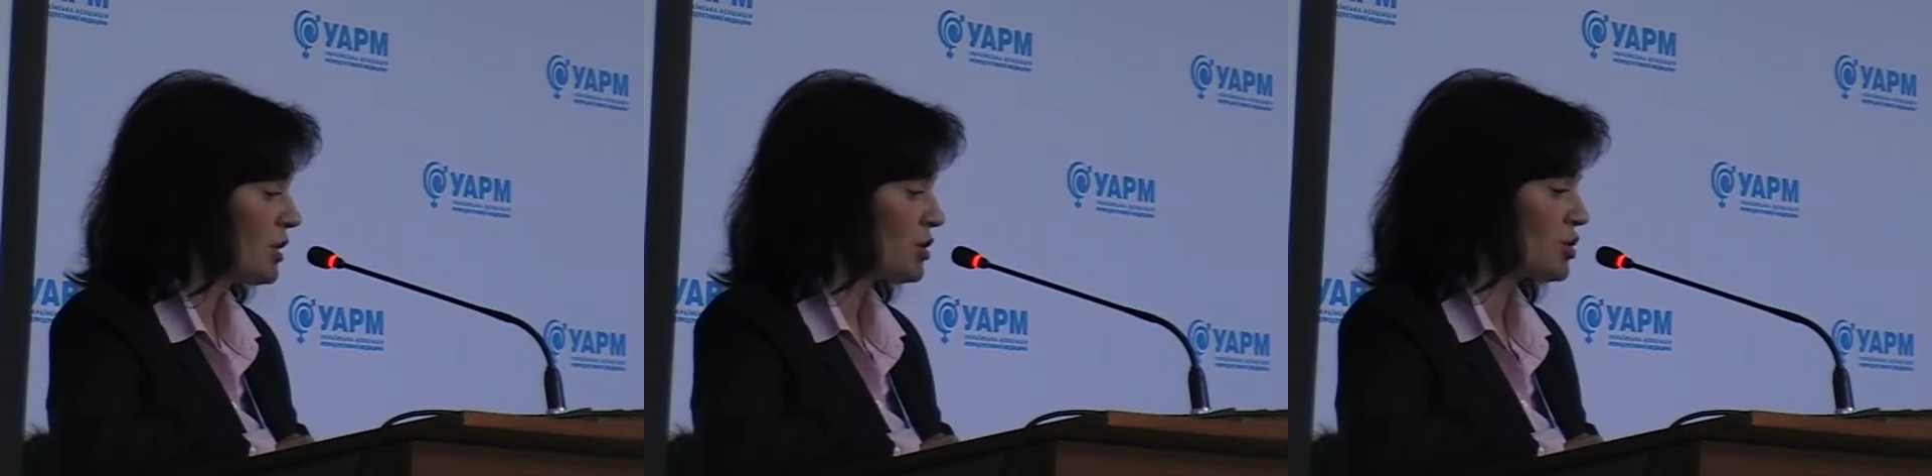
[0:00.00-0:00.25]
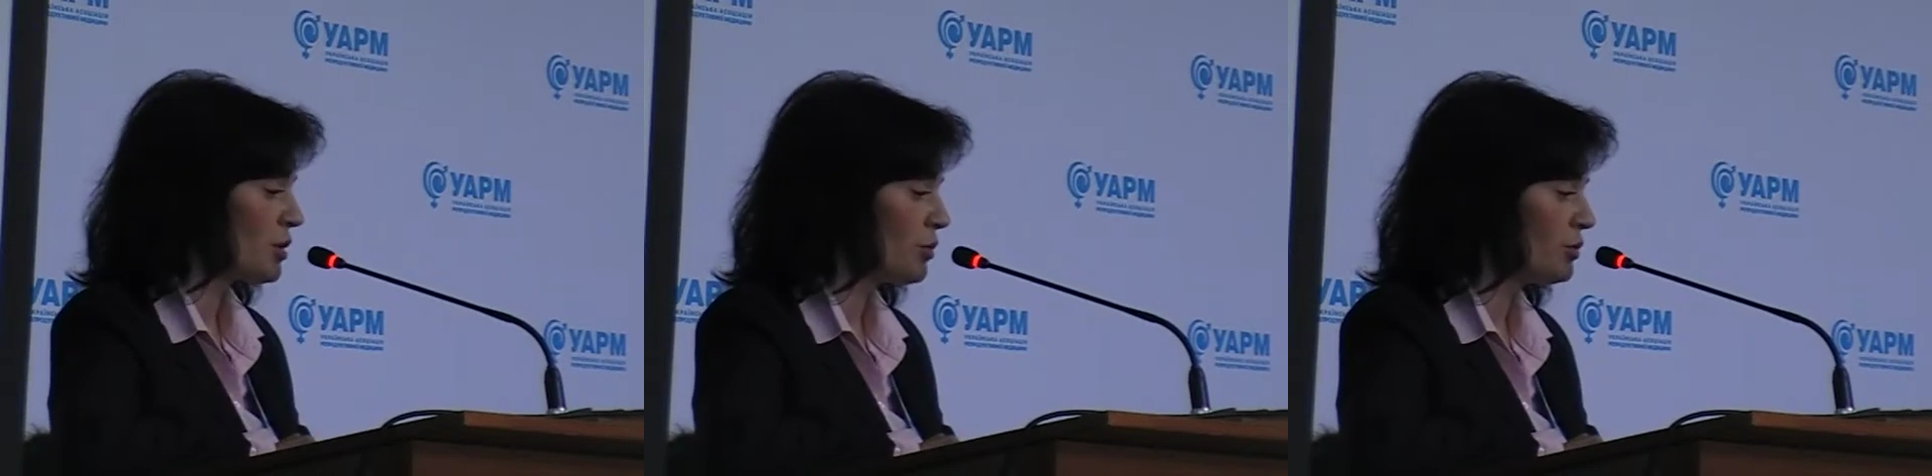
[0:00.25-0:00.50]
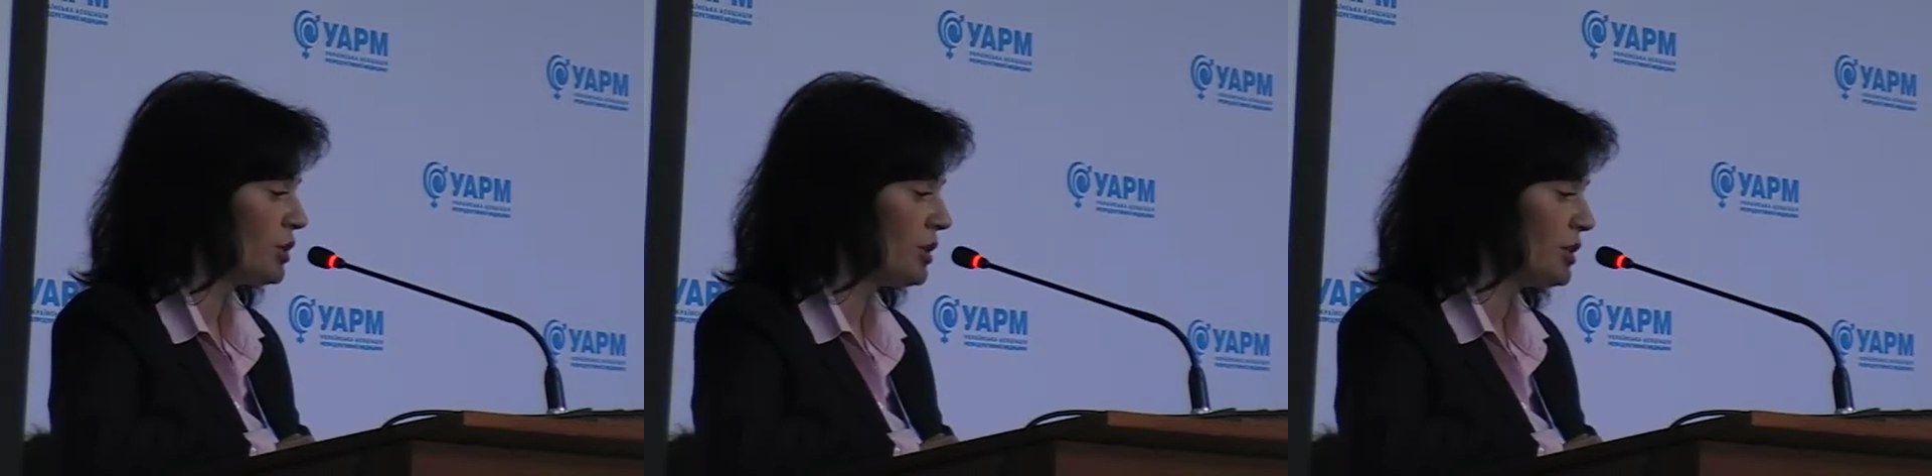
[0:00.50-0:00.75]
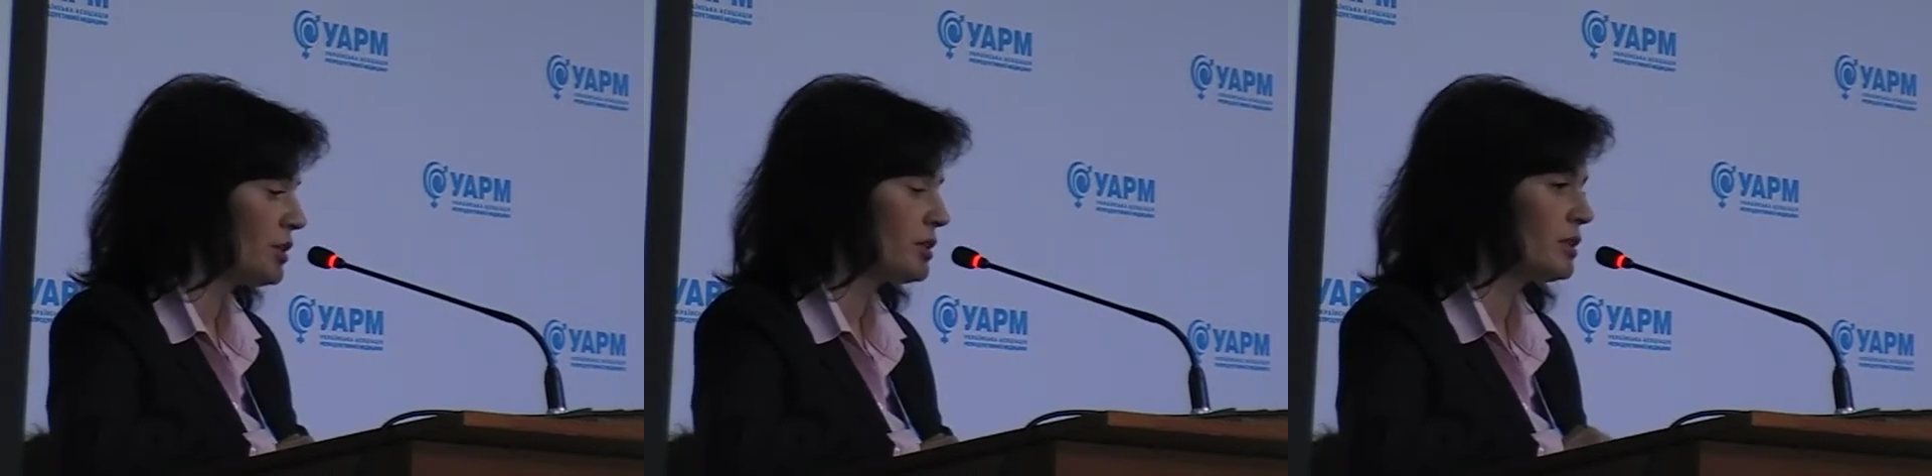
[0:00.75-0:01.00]
shown
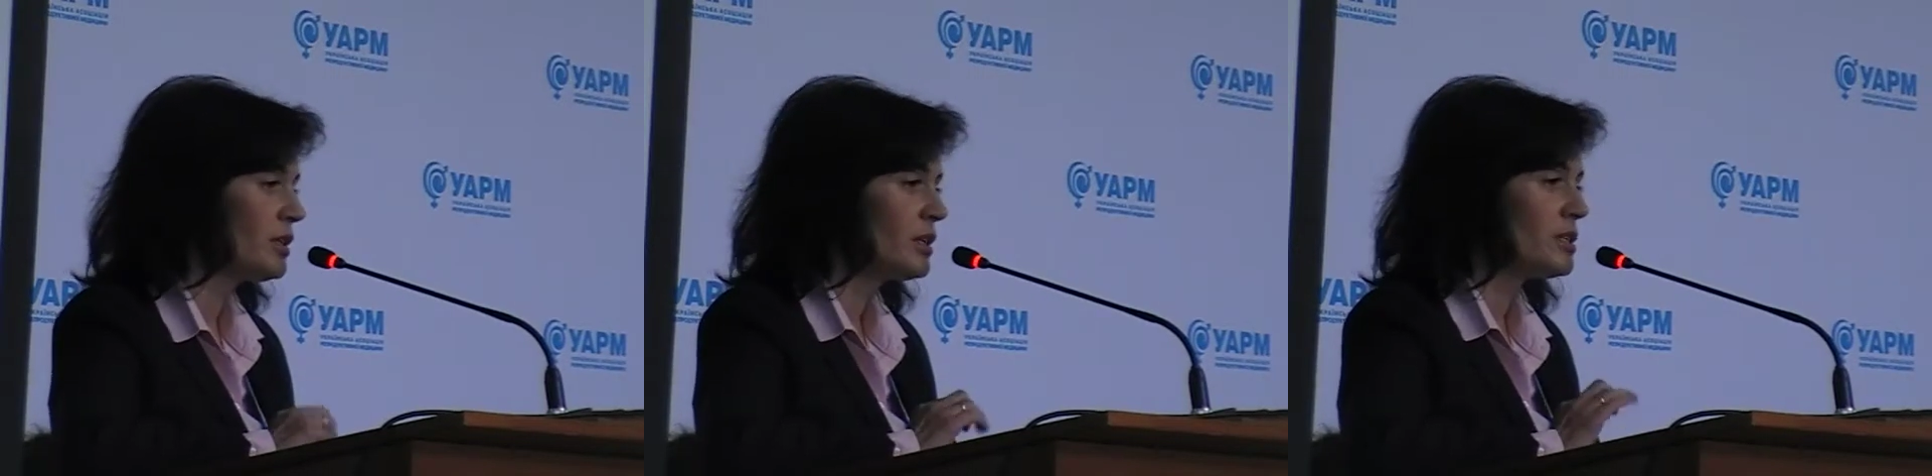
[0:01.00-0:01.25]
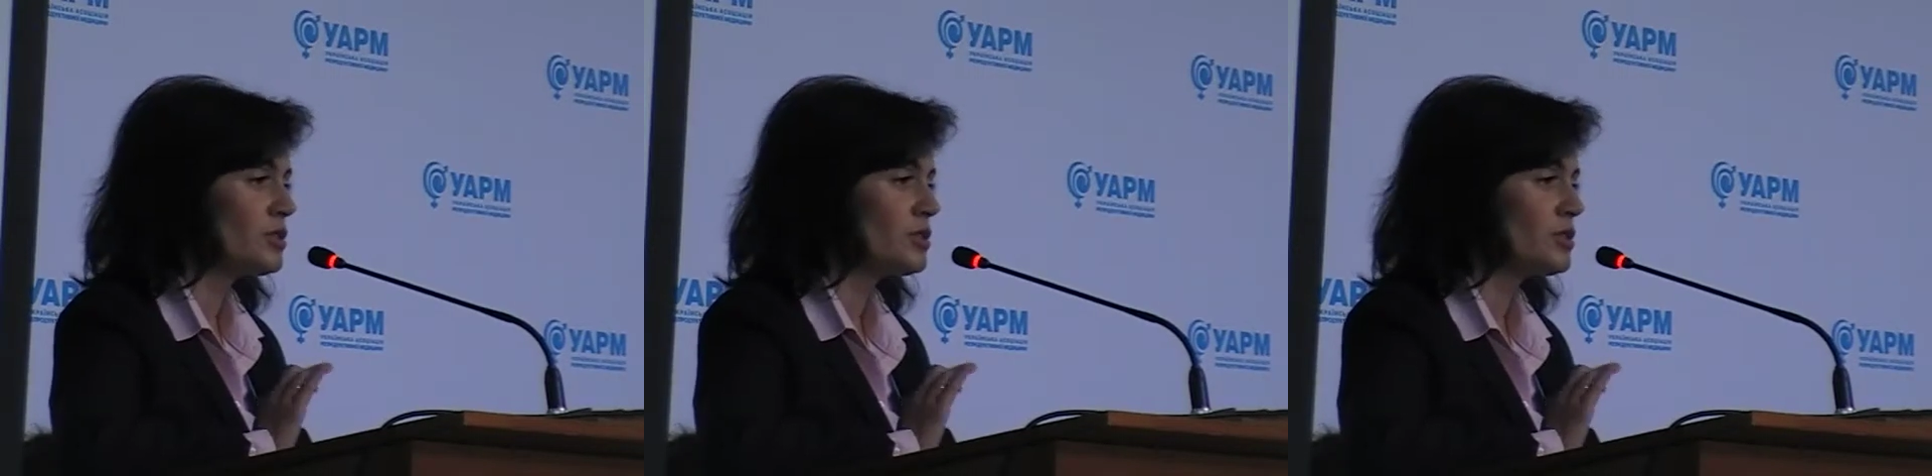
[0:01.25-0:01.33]
here.